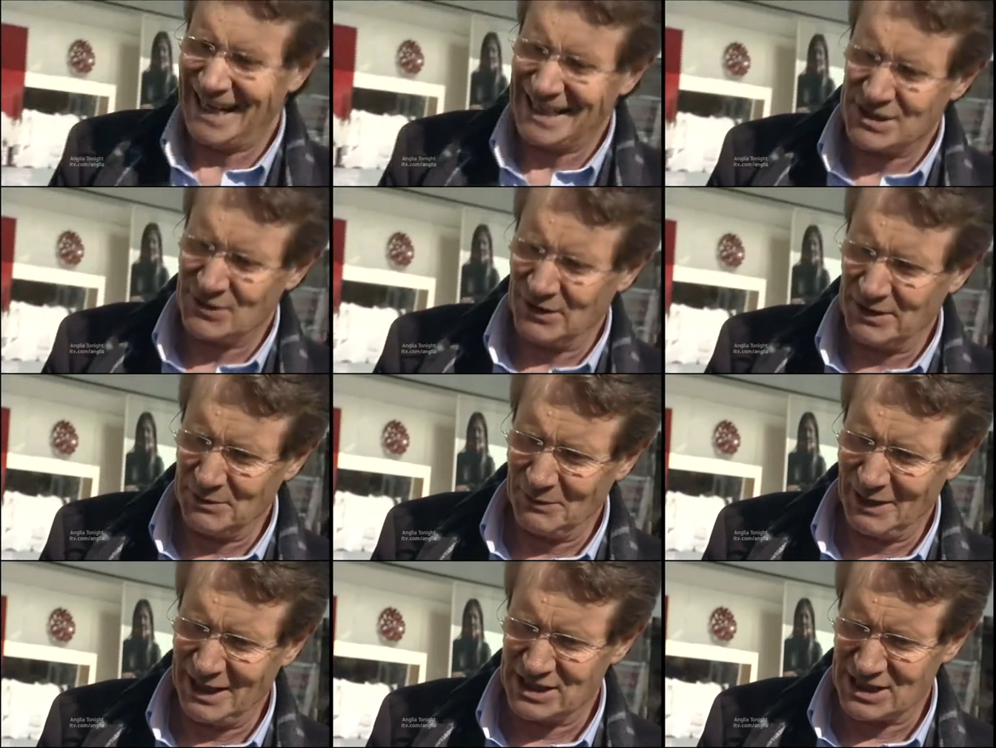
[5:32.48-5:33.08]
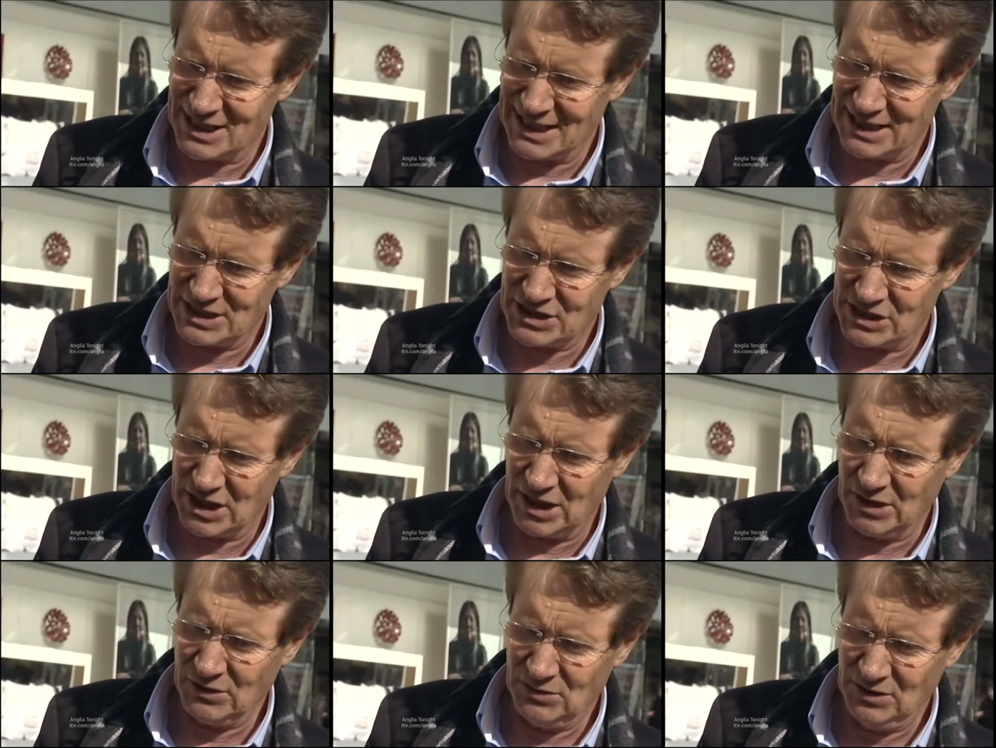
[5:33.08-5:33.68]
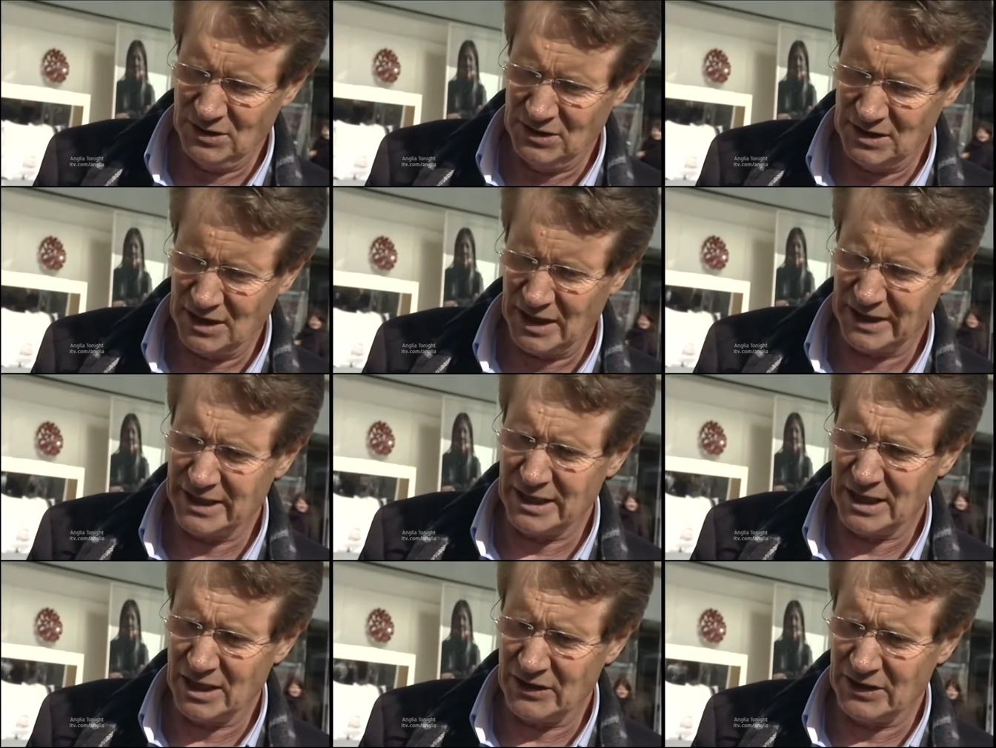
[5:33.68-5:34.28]
As a presenter on BBC Three
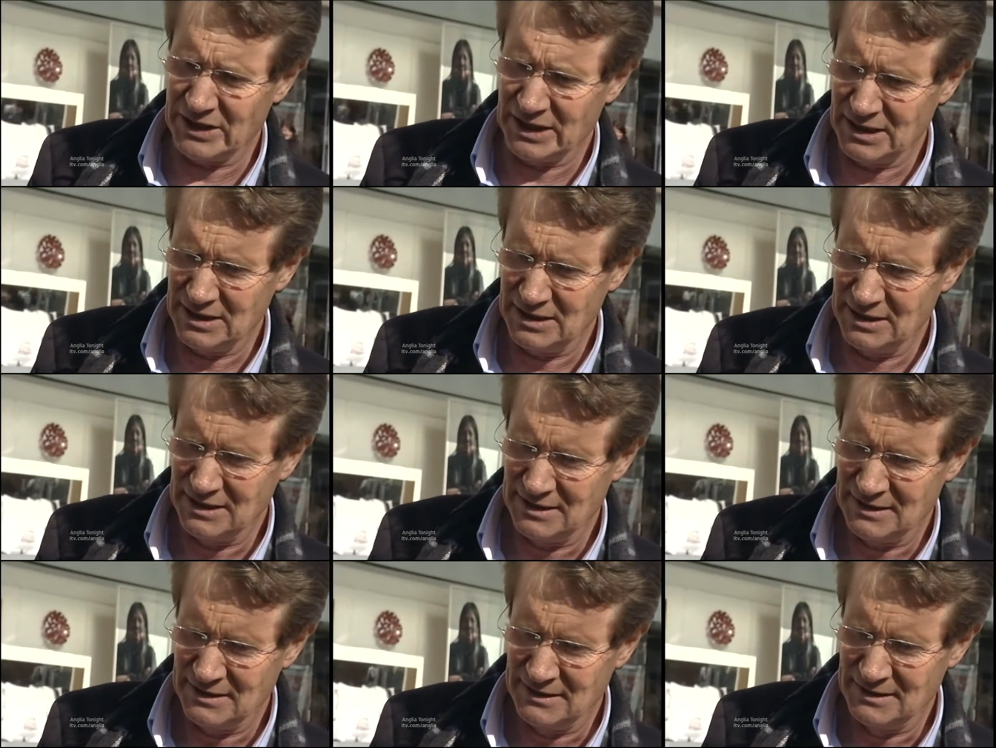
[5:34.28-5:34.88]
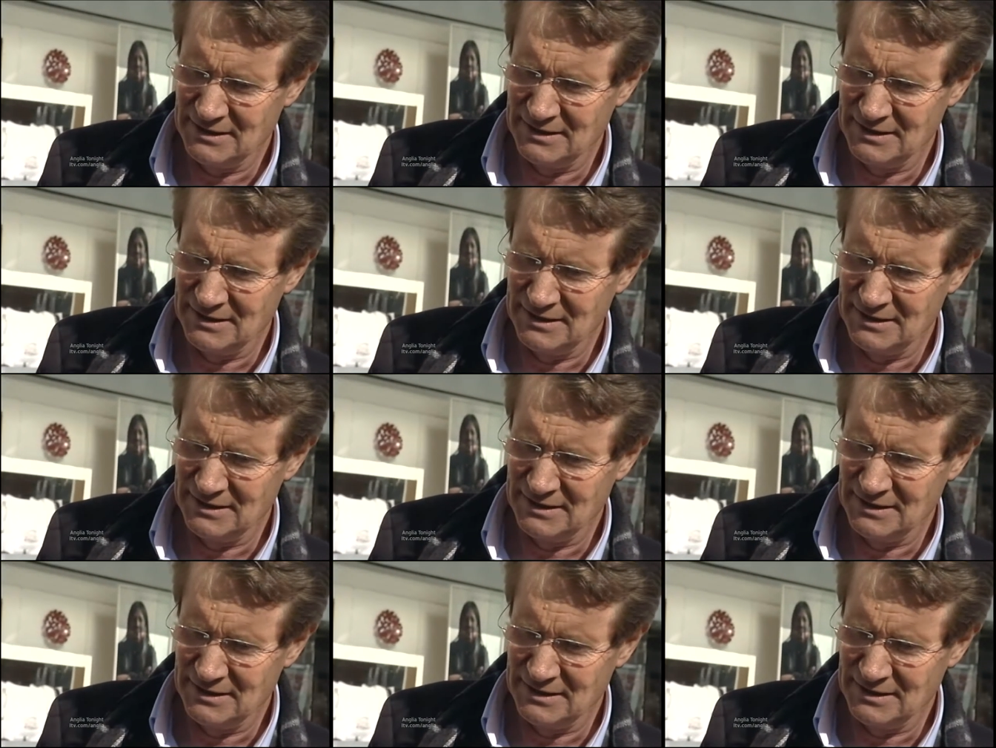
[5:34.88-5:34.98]
Counties Radio,